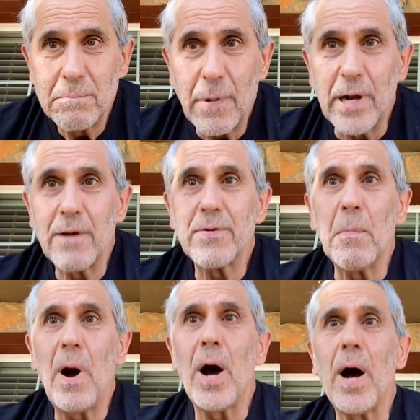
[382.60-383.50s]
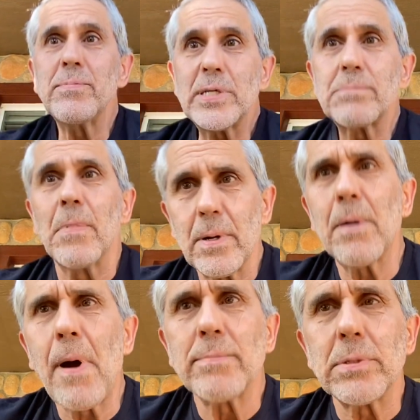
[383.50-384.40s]
I love your mom. My
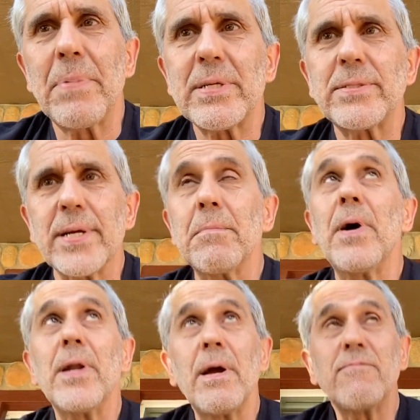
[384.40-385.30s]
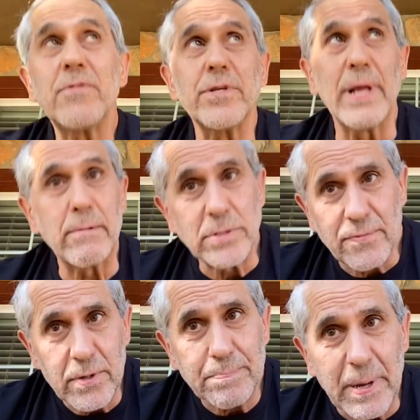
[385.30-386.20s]
mom's the best thing in my life, for sure. That was the
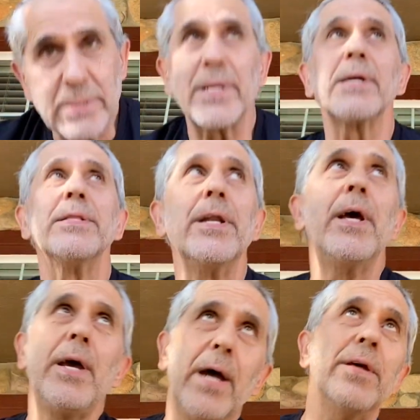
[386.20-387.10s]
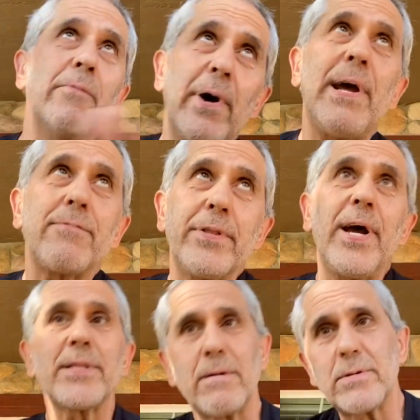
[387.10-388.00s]
first best thing, and then right after
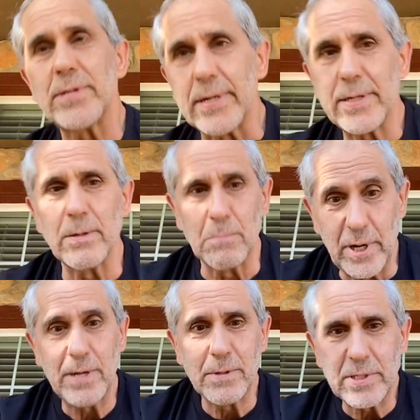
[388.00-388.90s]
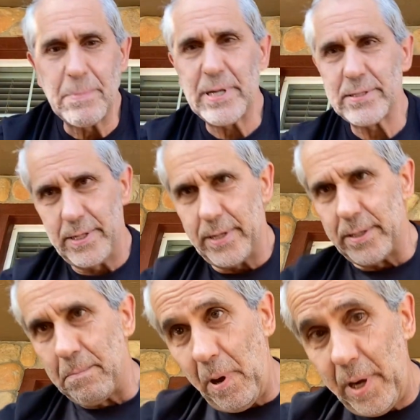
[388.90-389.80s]
that, there was Brenda was the best thing, and
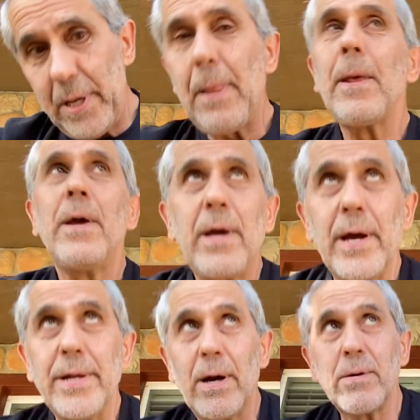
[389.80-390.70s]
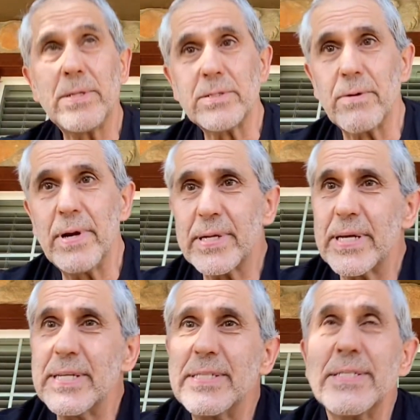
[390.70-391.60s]
then Bonnie, and now all these
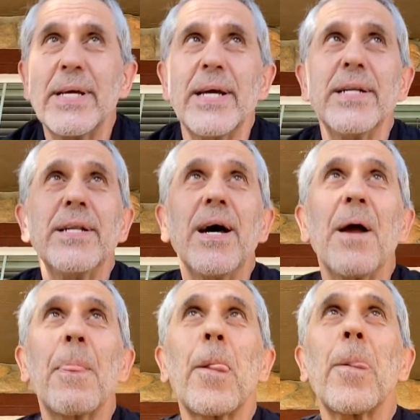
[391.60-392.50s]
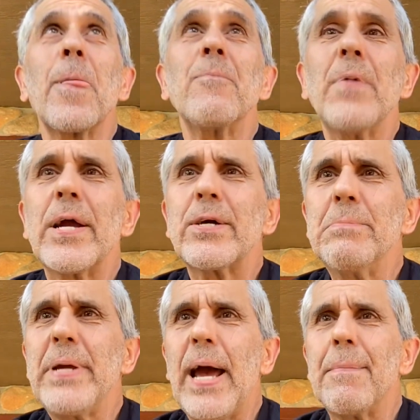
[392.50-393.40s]
grandkids, and I couldn't
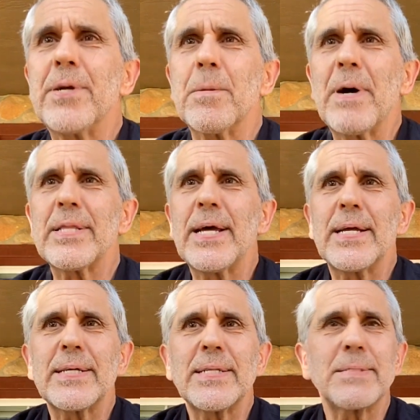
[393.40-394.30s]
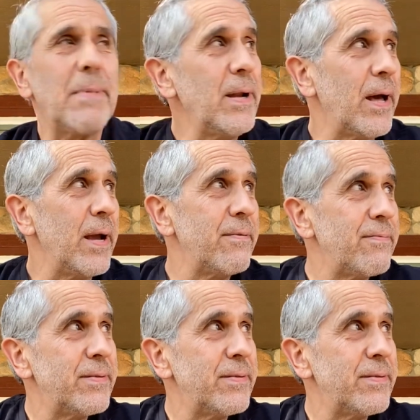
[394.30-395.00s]
be happier about that. That's my life.